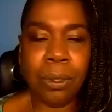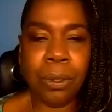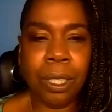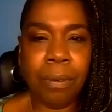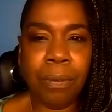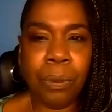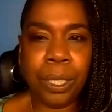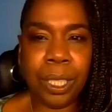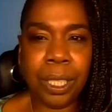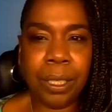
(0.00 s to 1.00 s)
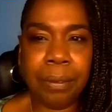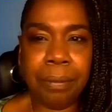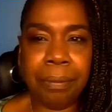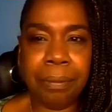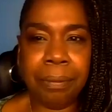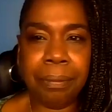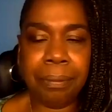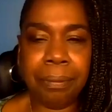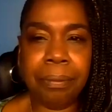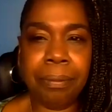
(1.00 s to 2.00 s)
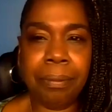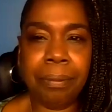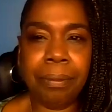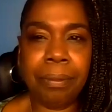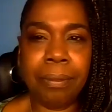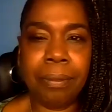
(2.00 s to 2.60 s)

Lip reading: that's what we're trying to avoid, trying to help that